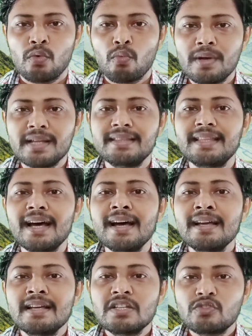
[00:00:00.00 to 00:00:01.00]
with
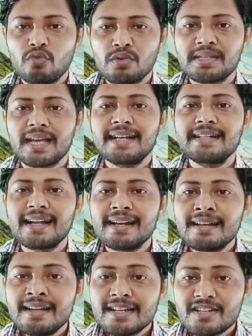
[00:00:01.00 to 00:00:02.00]
the
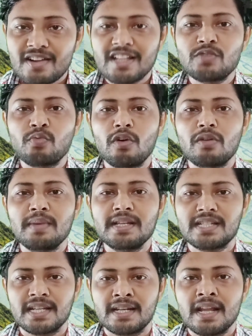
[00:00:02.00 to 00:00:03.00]
societal
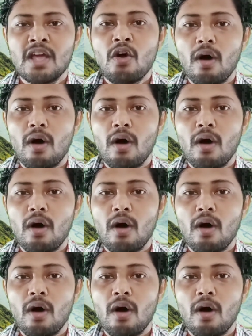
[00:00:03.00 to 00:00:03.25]
transformation